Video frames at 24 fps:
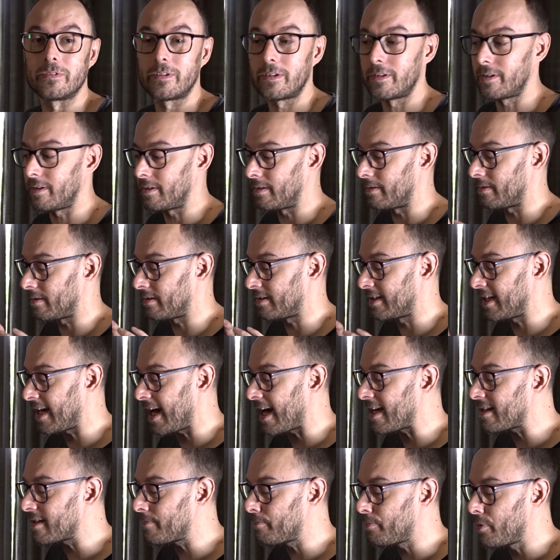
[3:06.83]
The, the
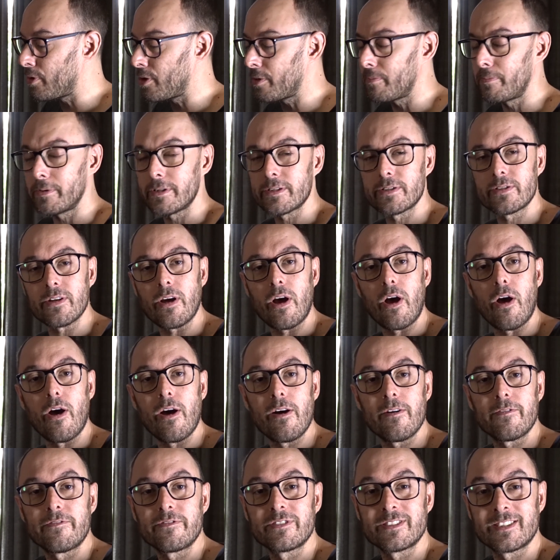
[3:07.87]
other purpose
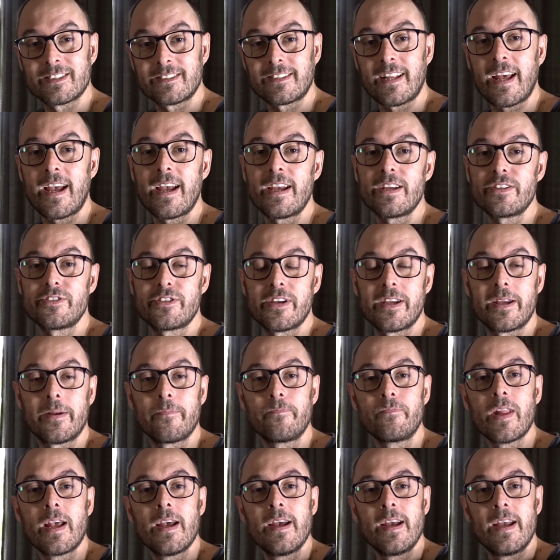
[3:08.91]
of staging
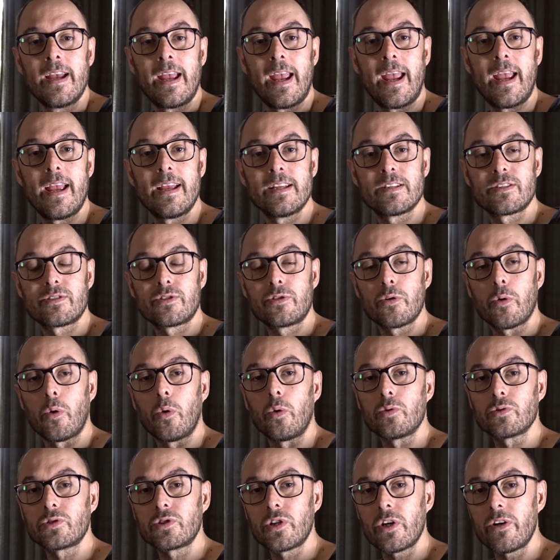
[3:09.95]
is to
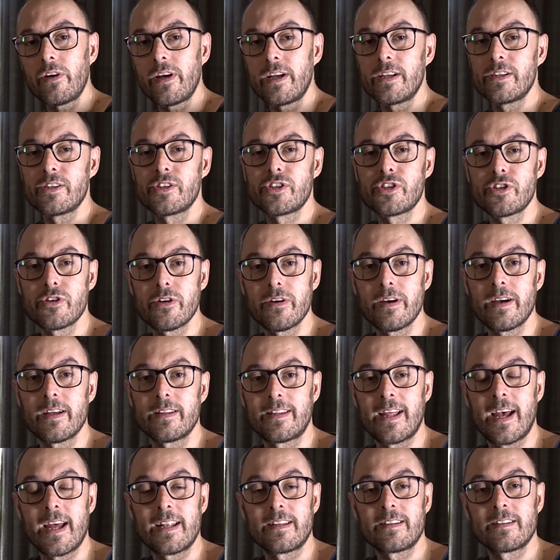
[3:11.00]
also ensure
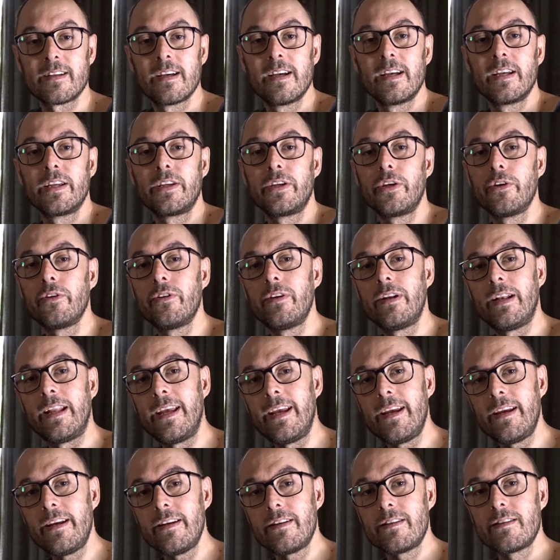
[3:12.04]
that you
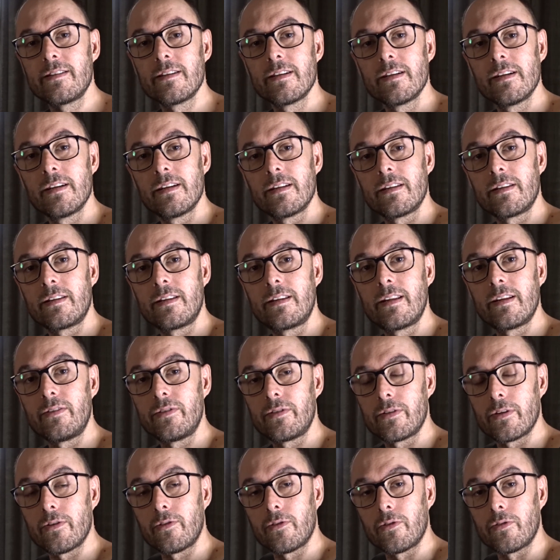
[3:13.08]
lead the,
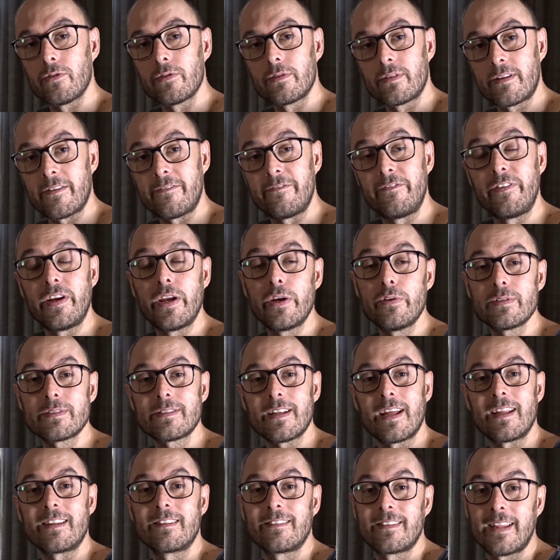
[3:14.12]
your, the
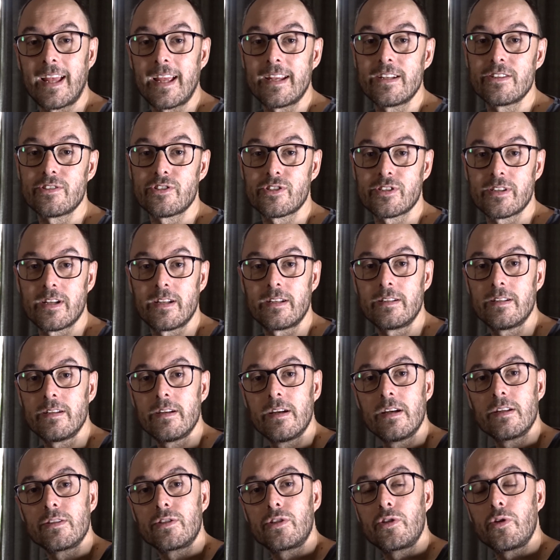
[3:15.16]
viewer's attention
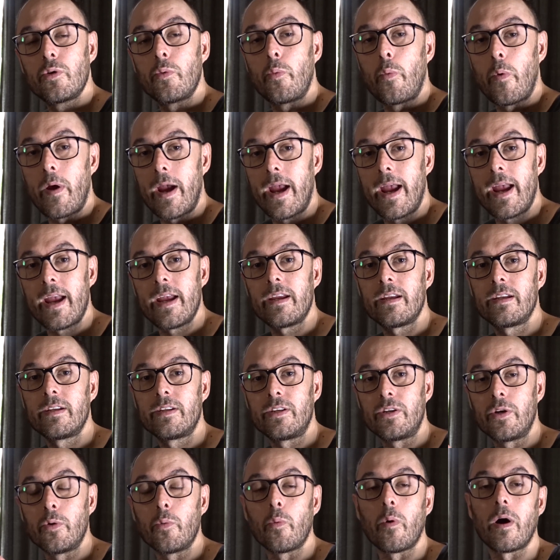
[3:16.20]
to where
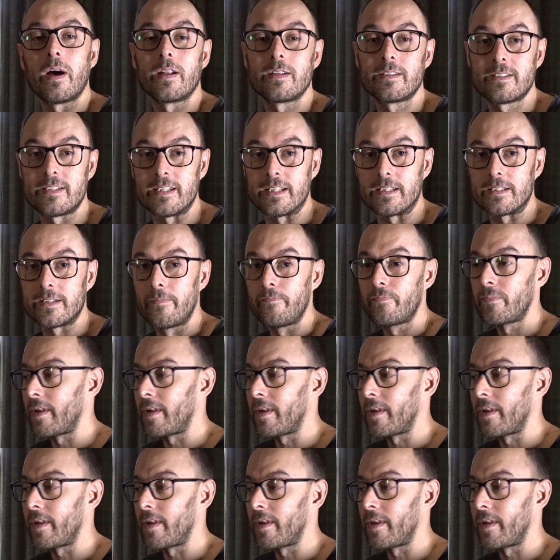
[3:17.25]
you want it.